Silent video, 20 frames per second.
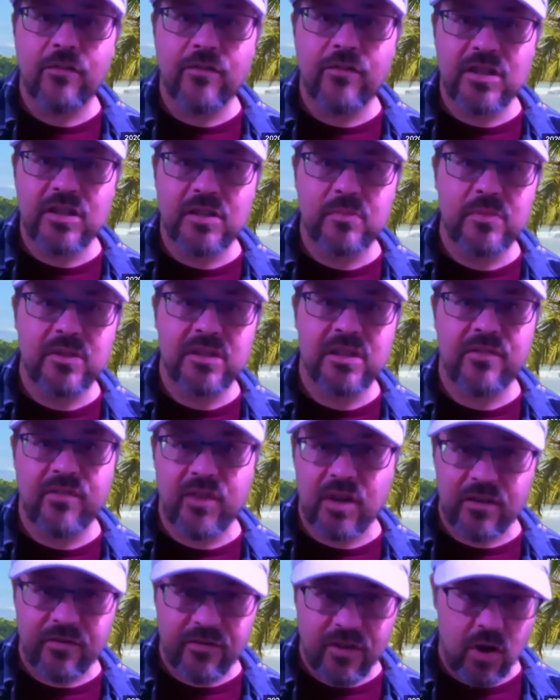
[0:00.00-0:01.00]
a specific
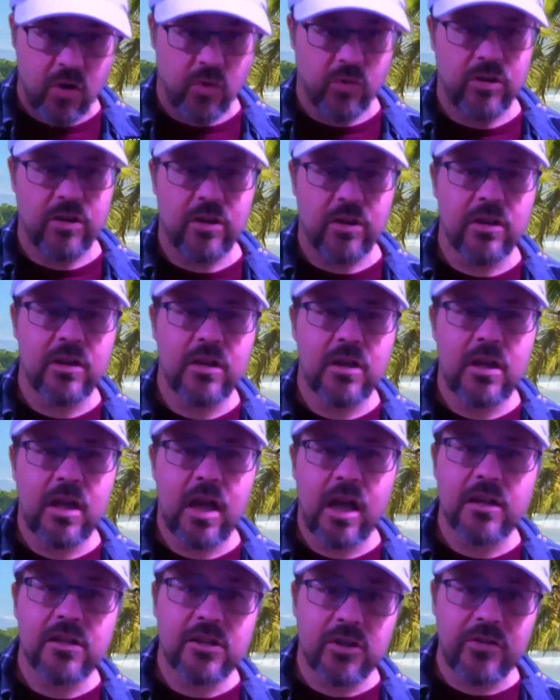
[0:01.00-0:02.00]
vote.
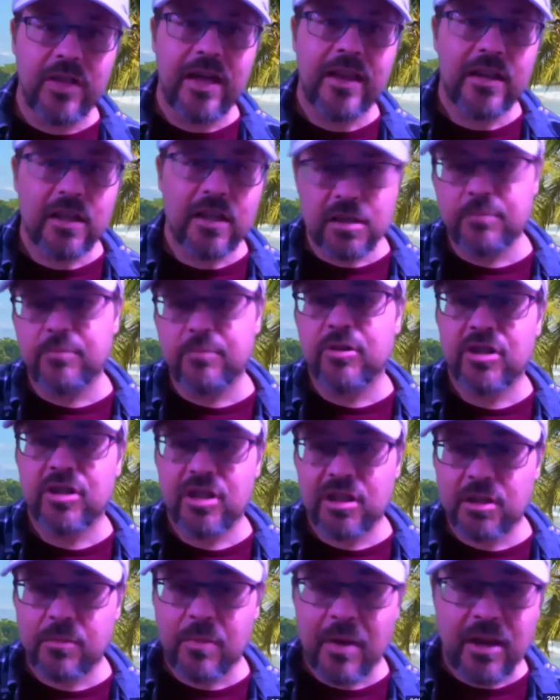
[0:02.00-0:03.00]
And so that is
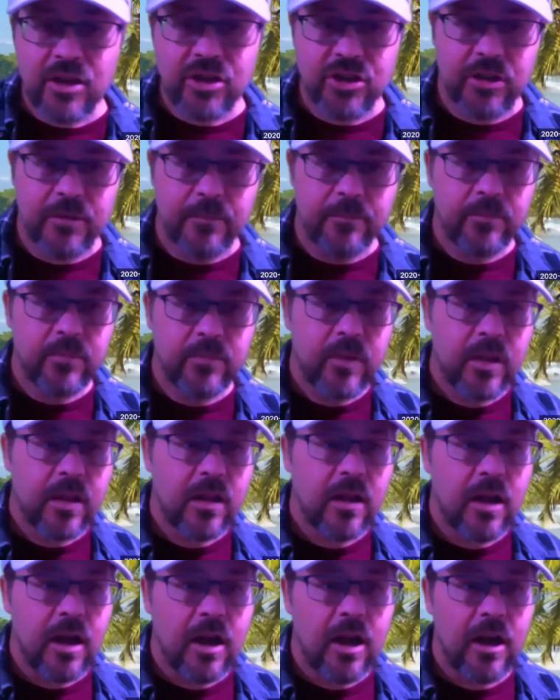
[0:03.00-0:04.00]
participation.
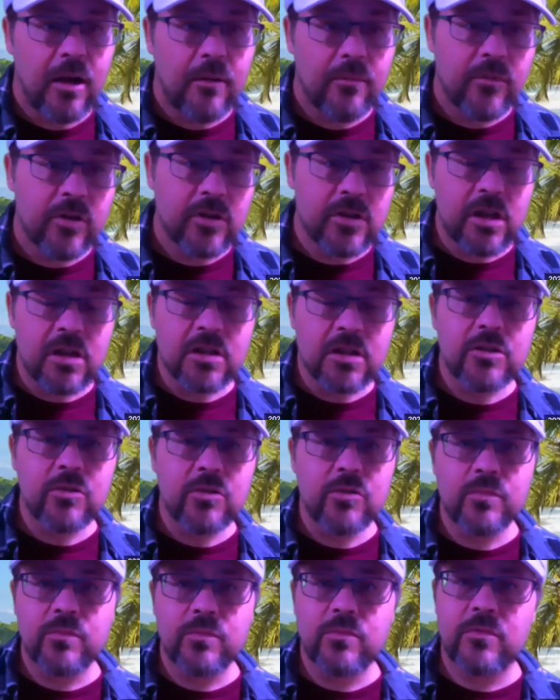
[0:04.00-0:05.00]
There's
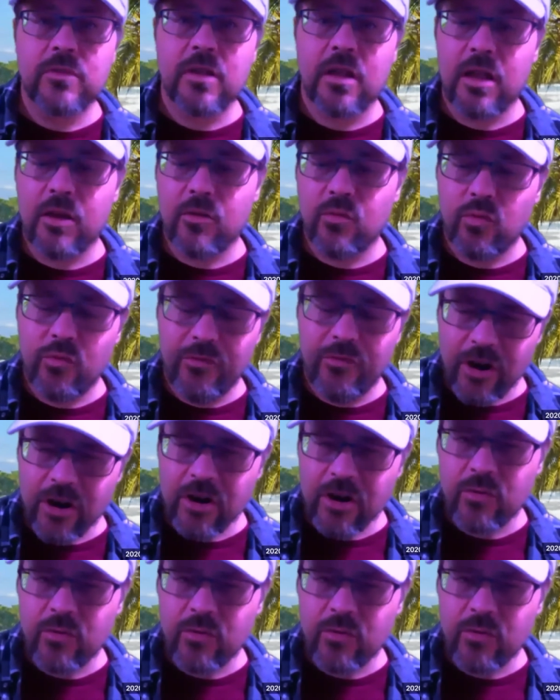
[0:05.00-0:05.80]
also a very